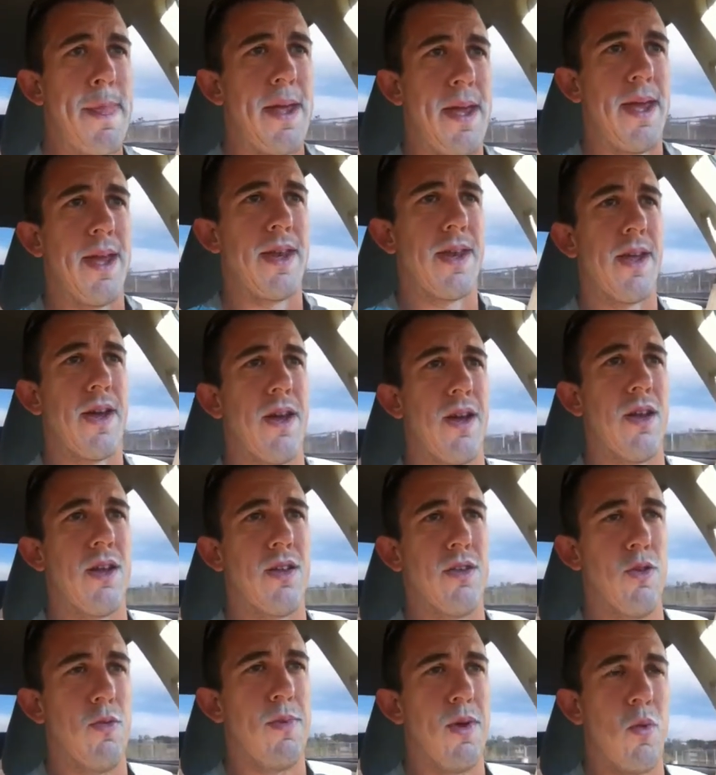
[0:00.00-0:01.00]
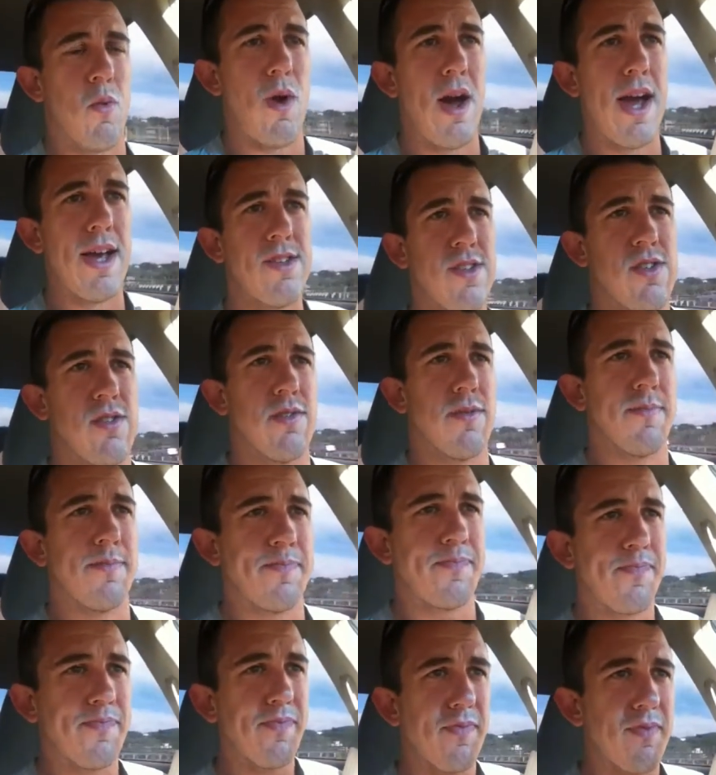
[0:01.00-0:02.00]
and a little bit wiser,
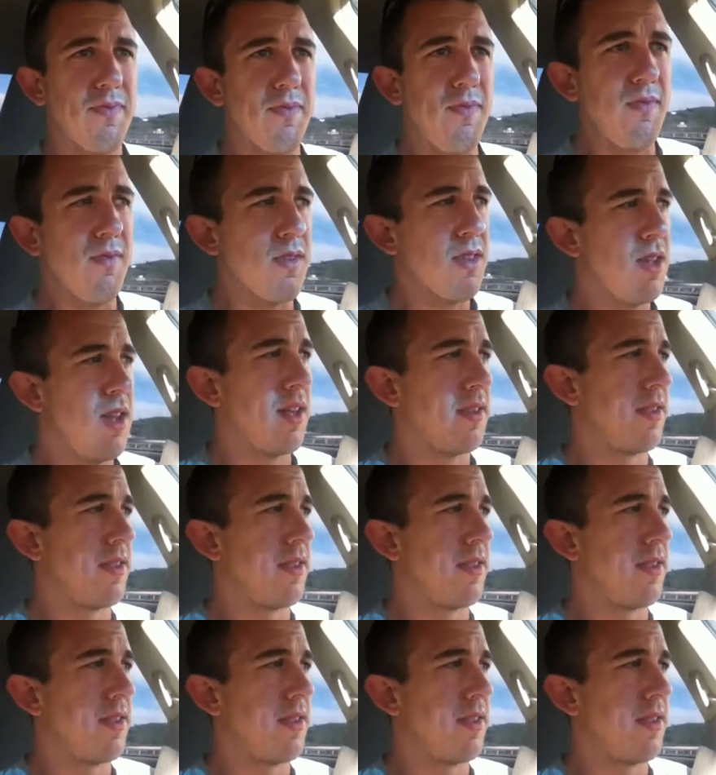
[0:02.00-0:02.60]
and